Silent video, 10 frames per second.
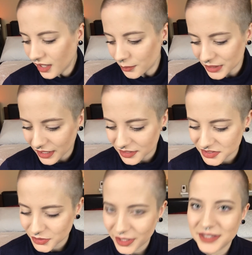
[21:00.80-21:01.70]
But yeah,
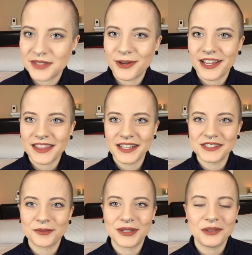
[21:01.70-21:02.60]
so that's why things
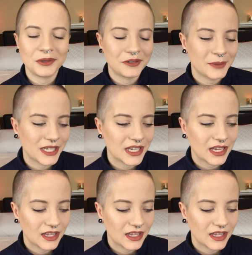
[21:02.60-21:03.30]
have been a little bit